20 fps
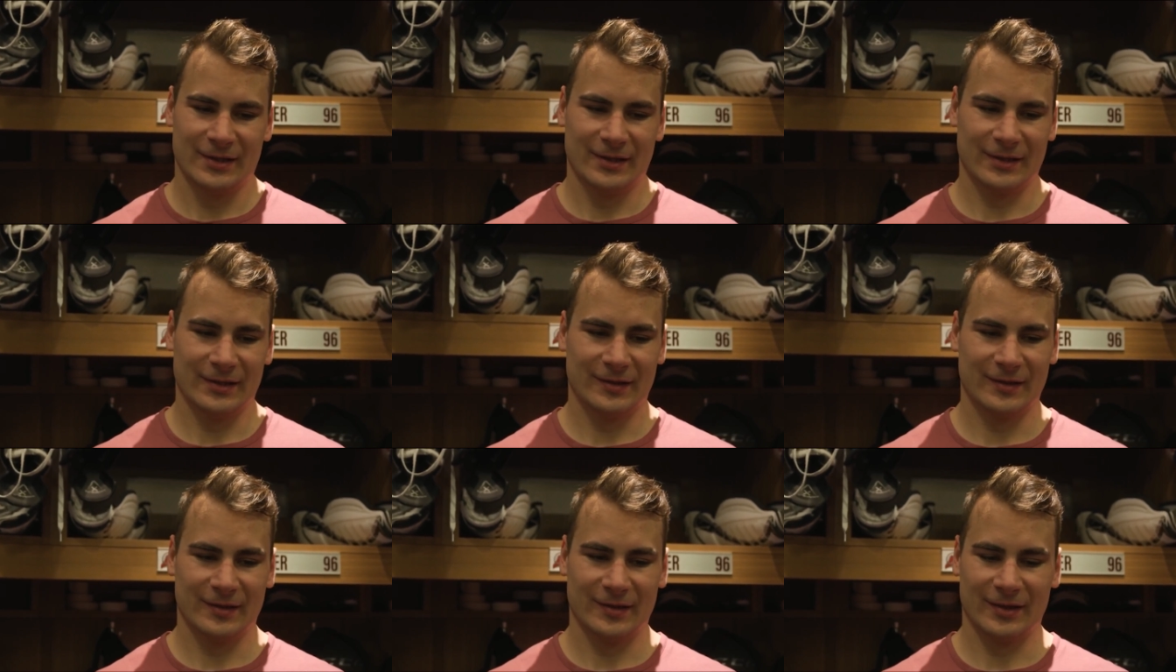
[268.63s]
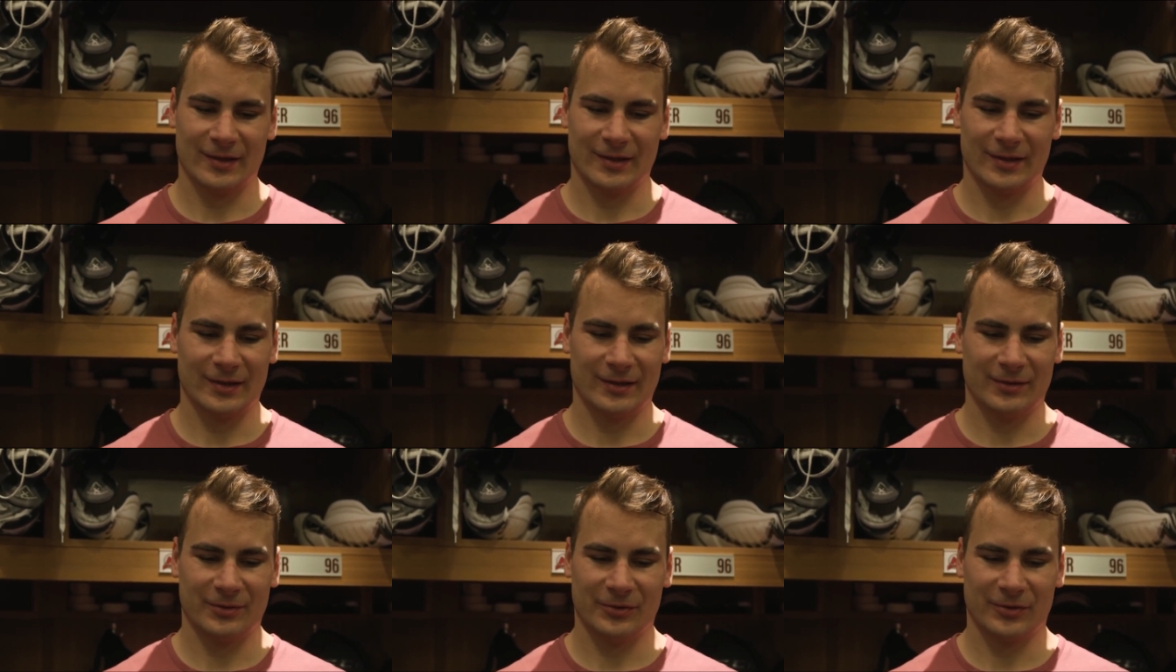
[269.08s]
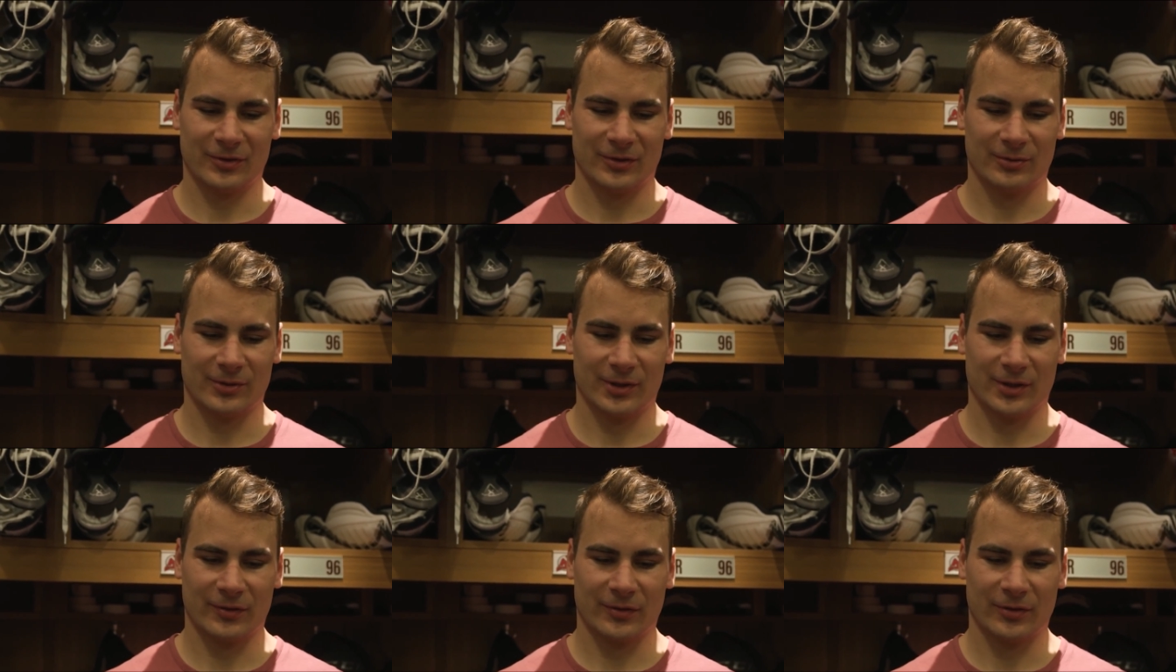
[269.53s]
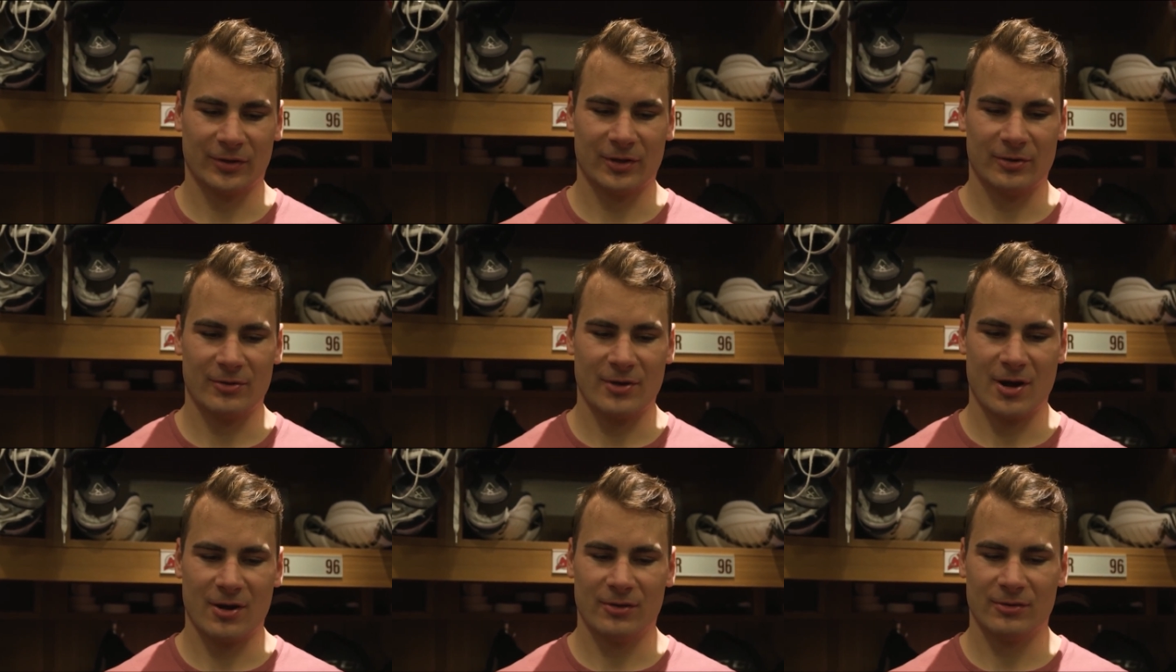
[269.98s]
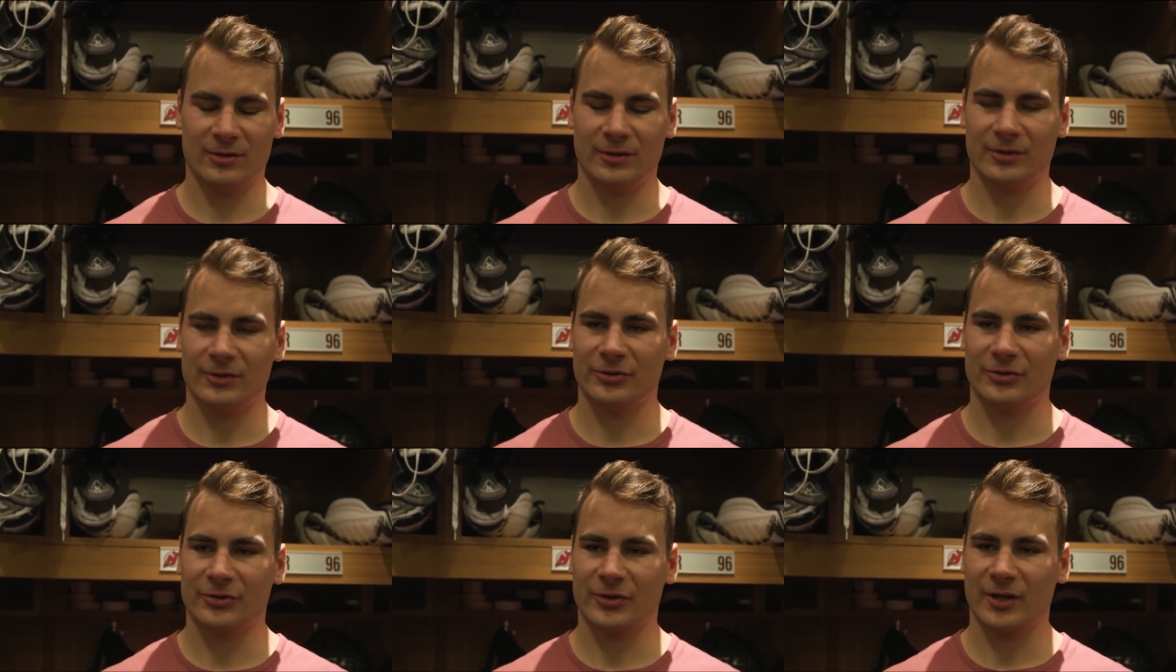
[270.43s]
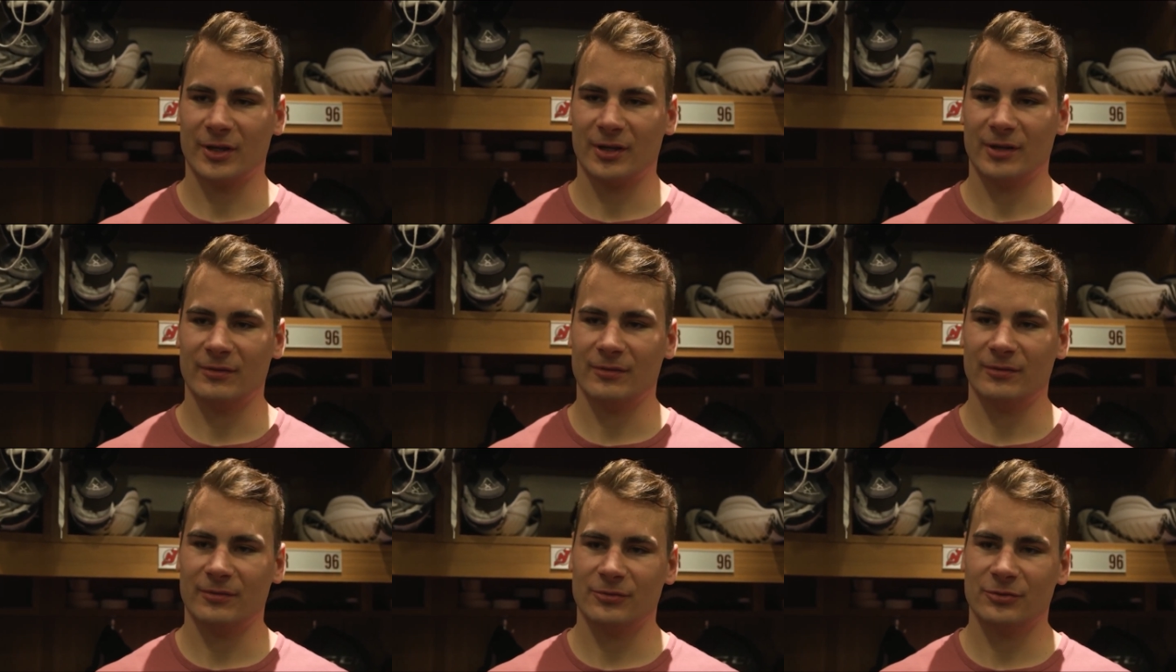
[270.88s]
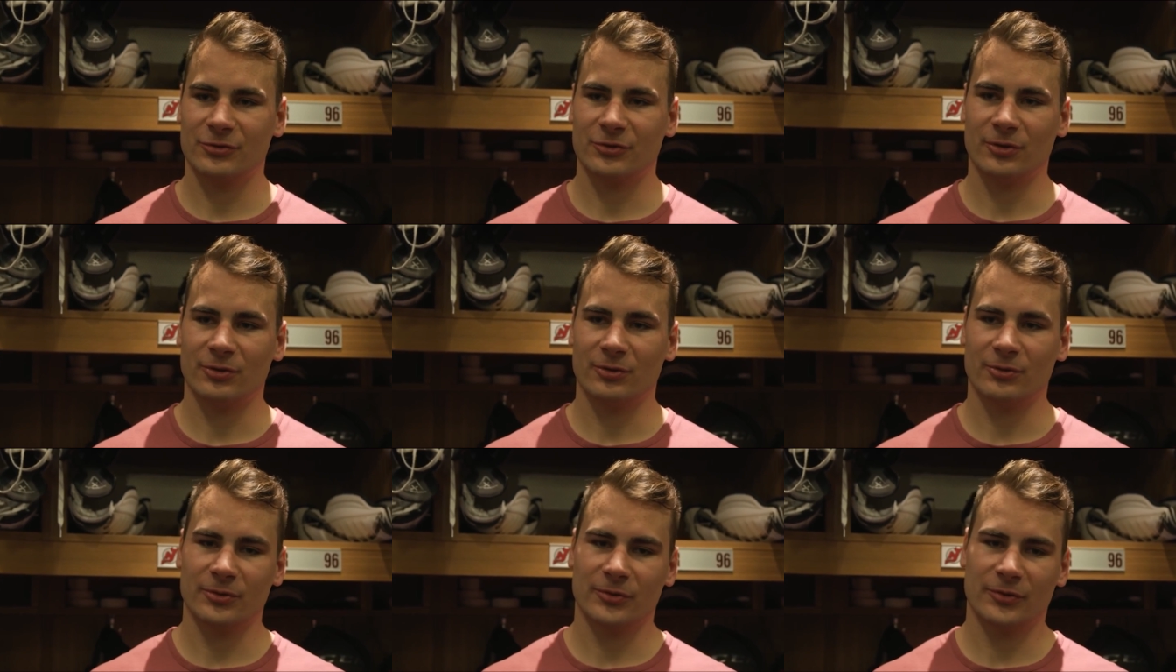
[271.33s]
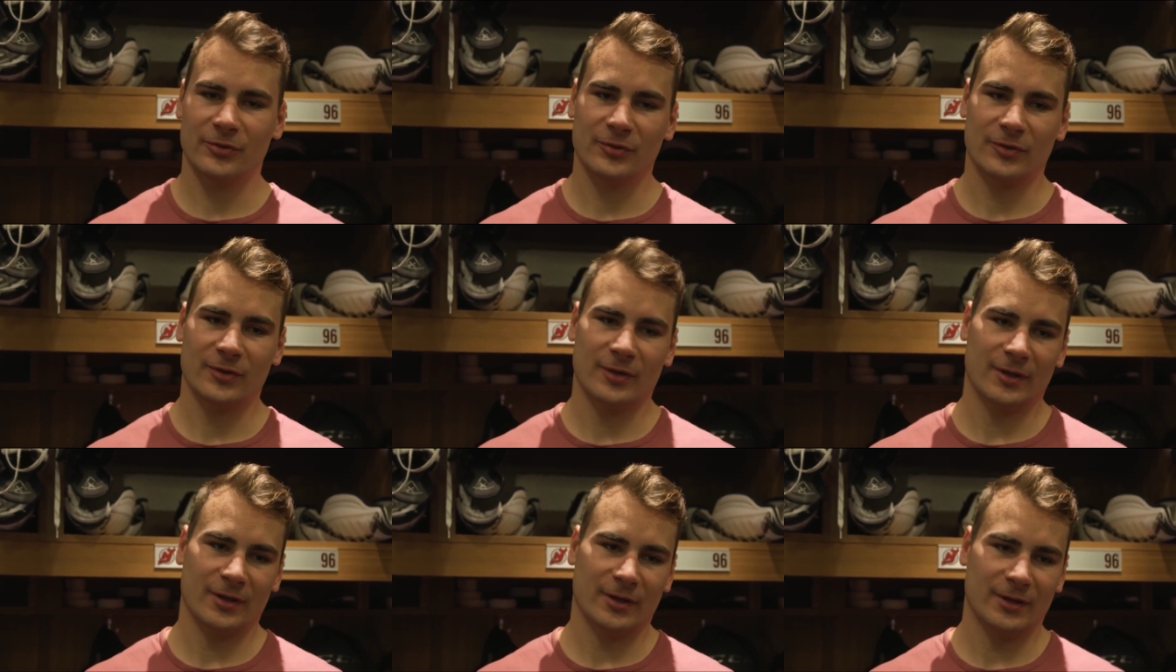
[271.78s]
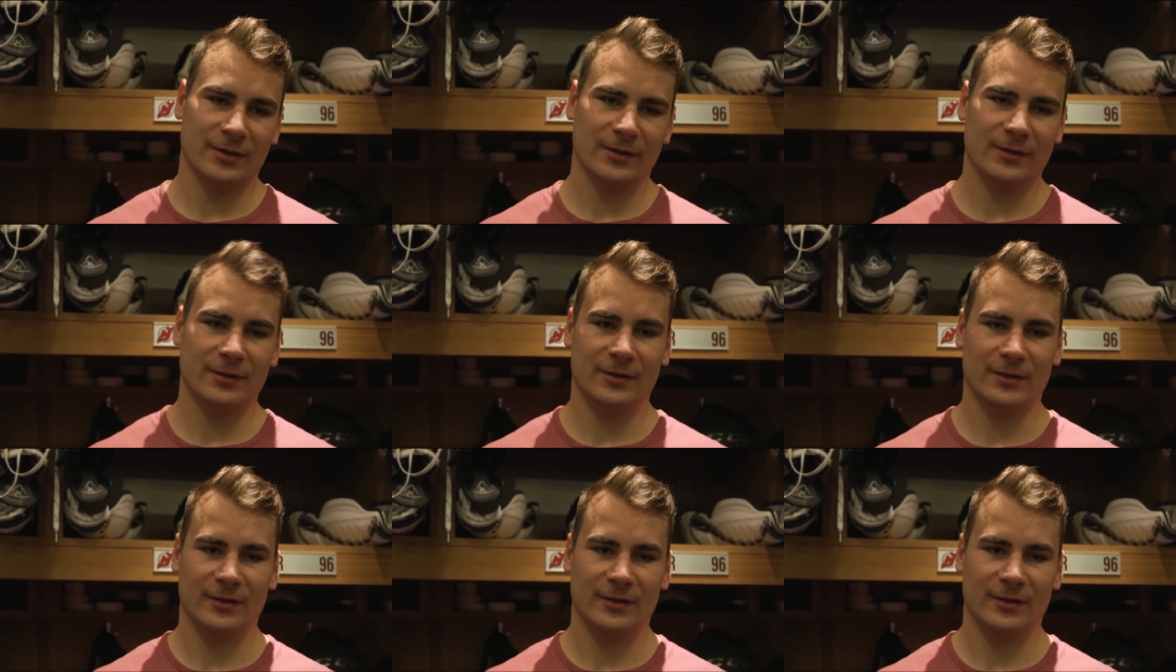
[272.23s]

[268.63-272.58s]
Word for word: that's uh, it was a quick turnaround and it just kind of shows the,